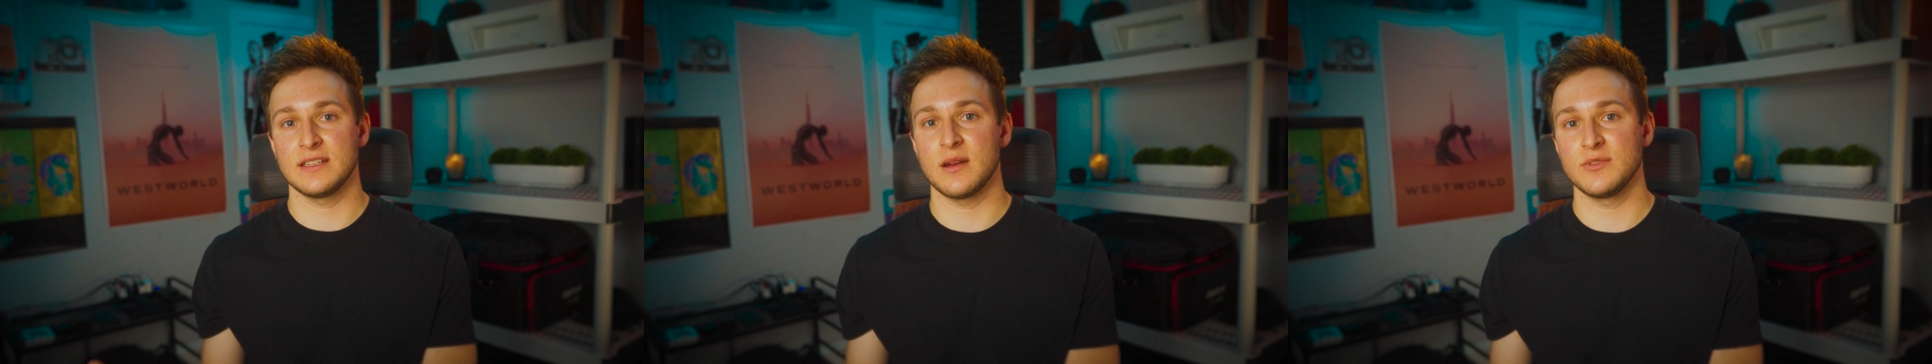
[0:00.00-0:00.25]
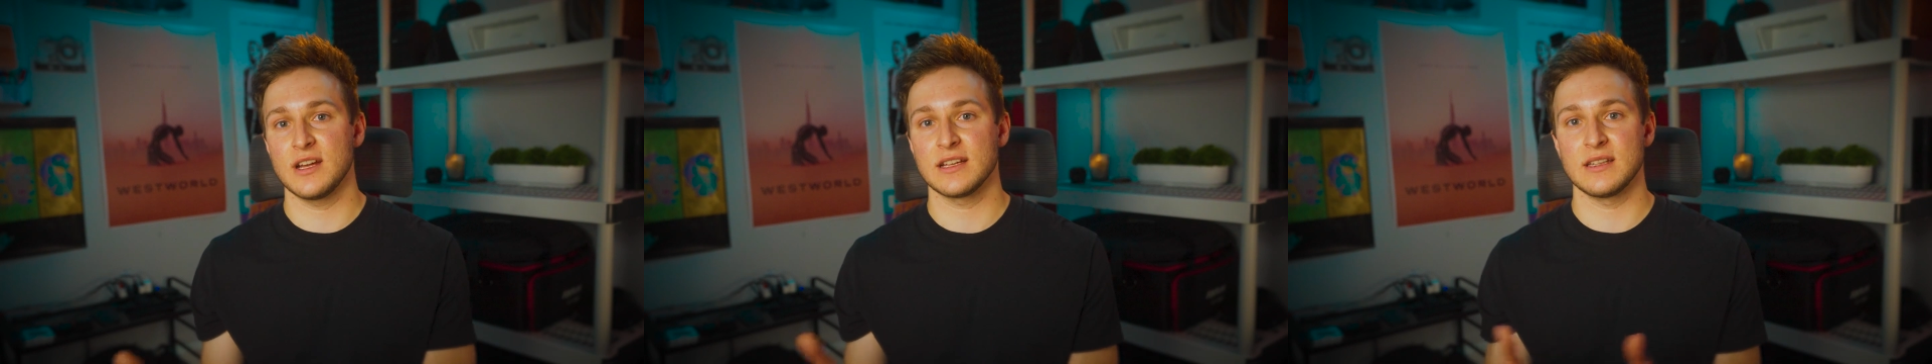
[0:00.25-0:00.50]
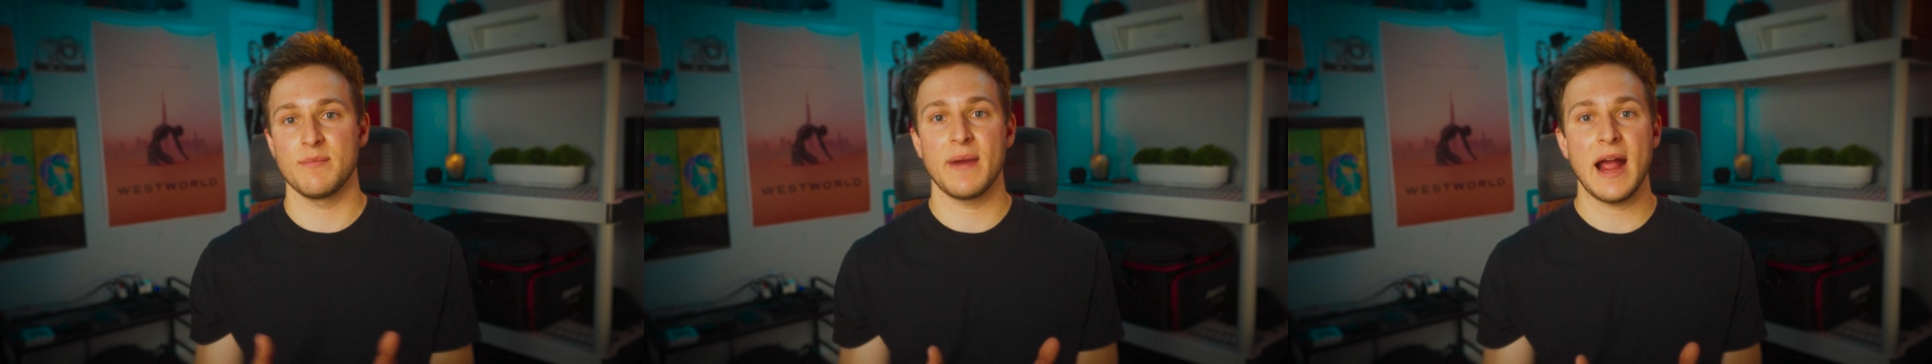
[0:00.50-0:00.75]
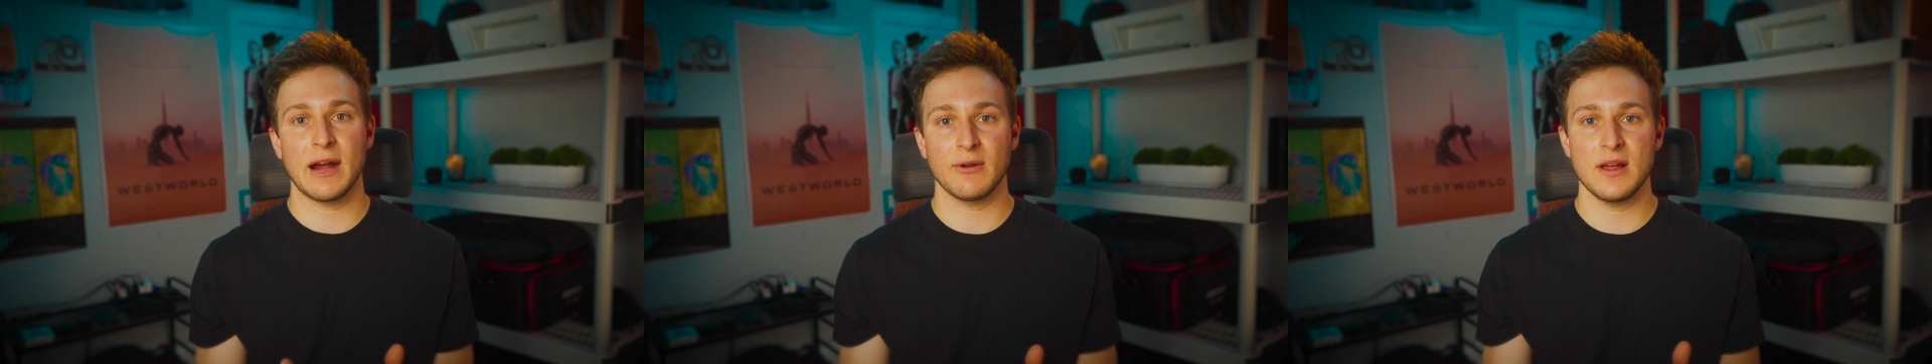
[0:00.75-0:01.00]
subjects and
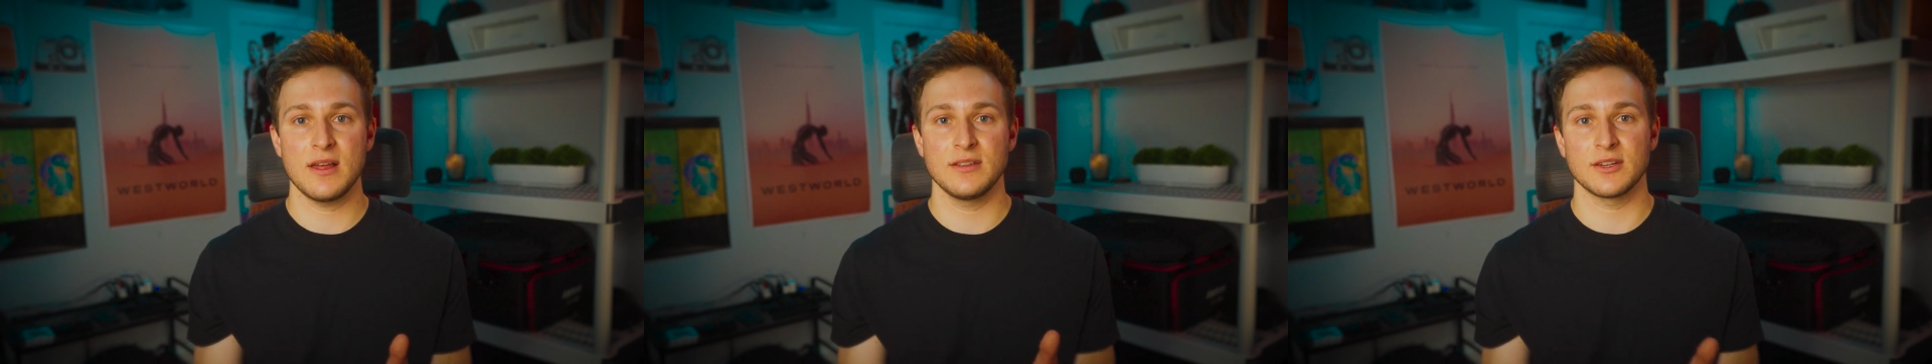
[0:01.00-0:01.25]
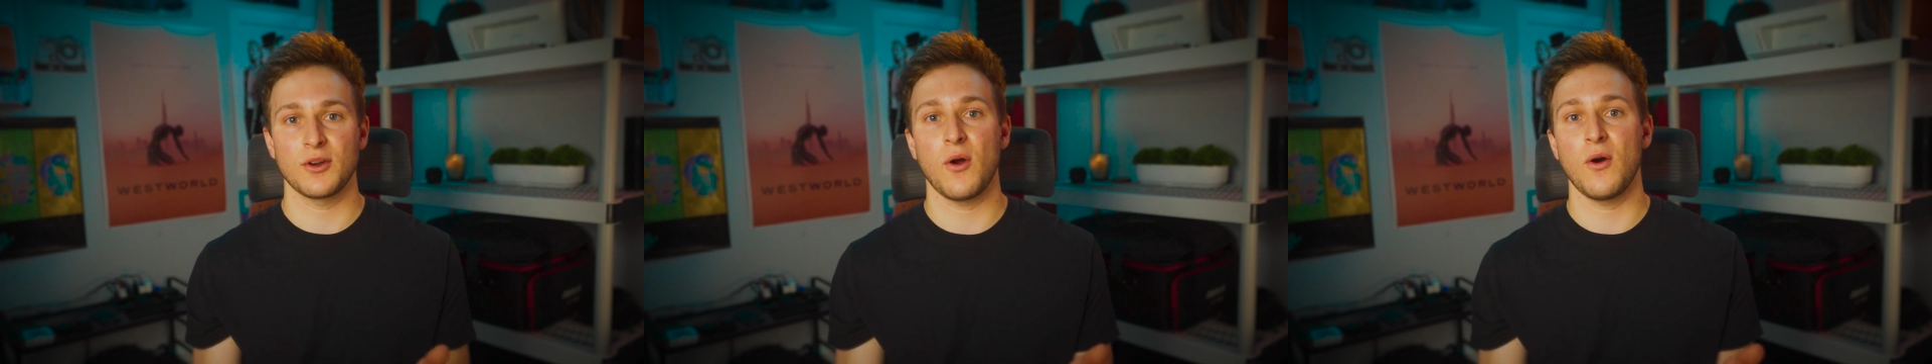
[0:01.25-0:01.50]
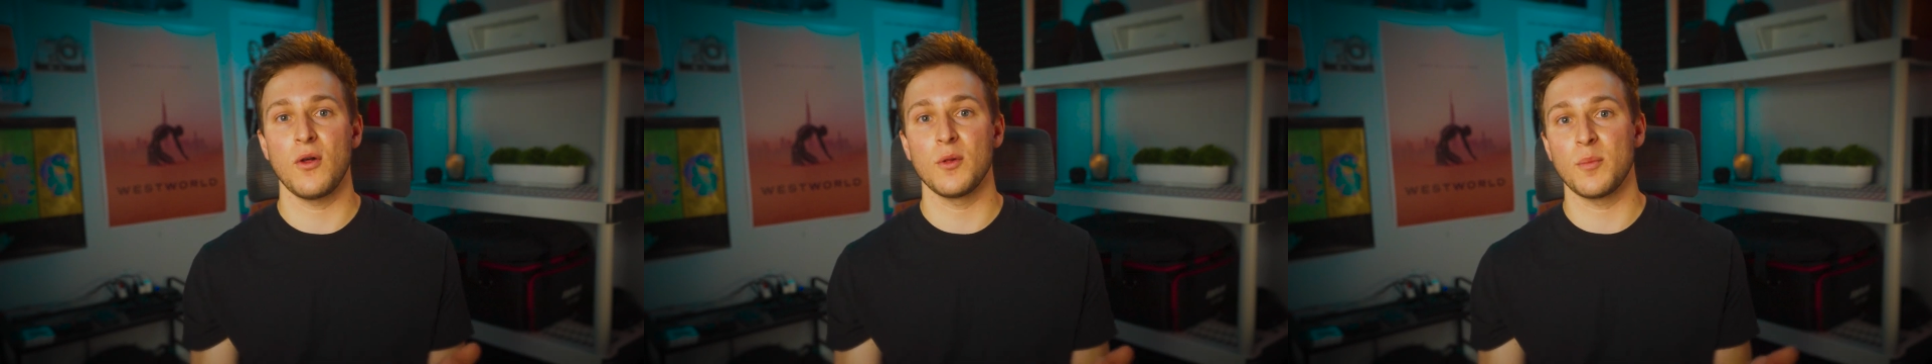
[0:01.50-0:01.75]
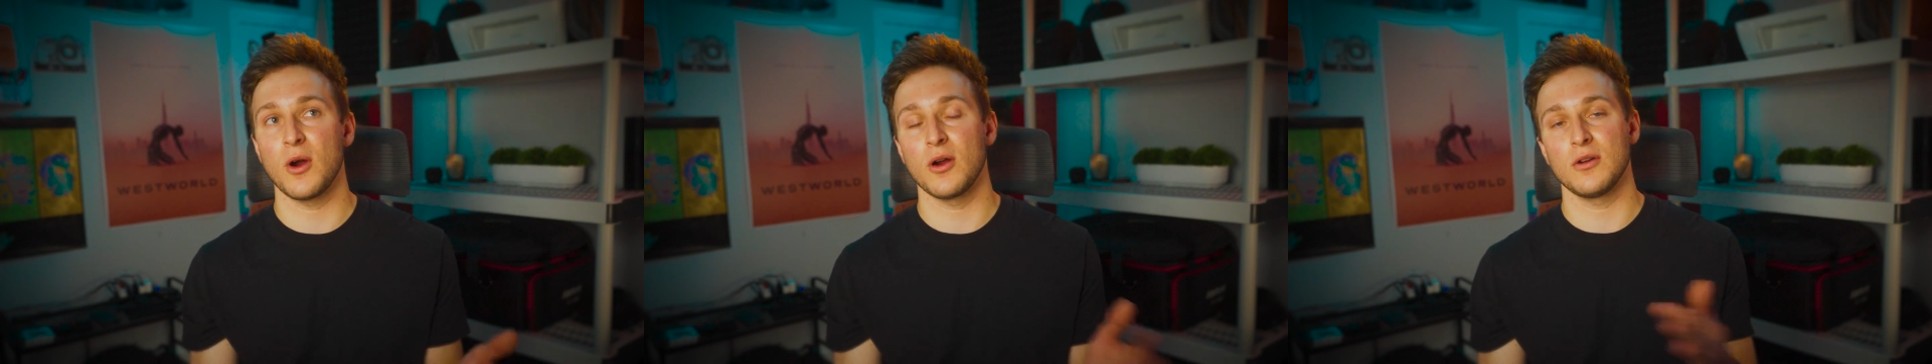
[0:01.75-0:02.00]
backgrounds are
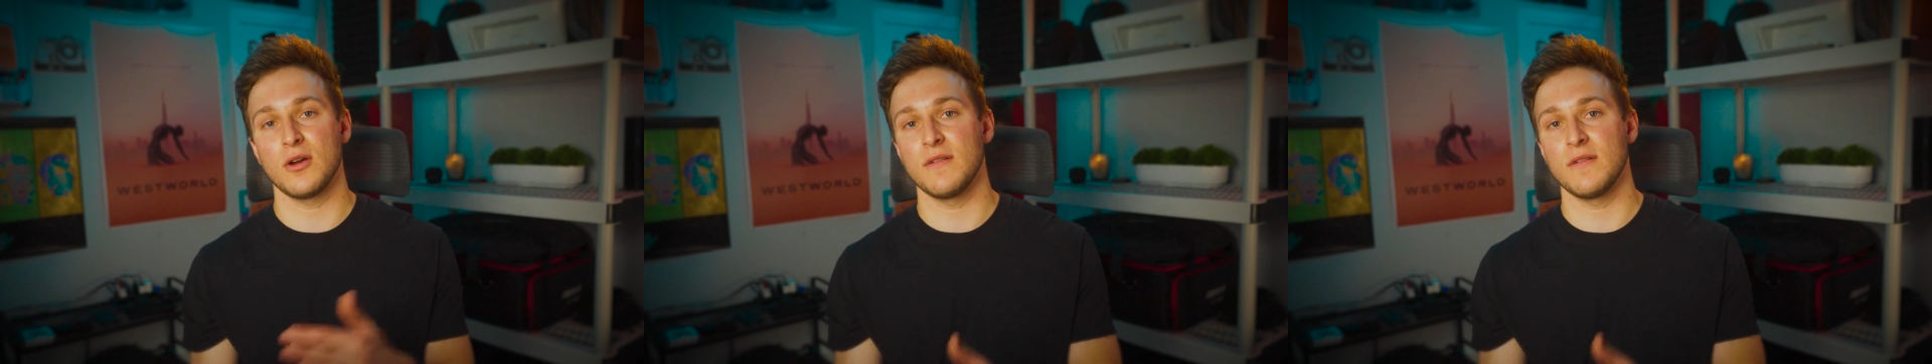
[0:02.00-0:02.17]
all part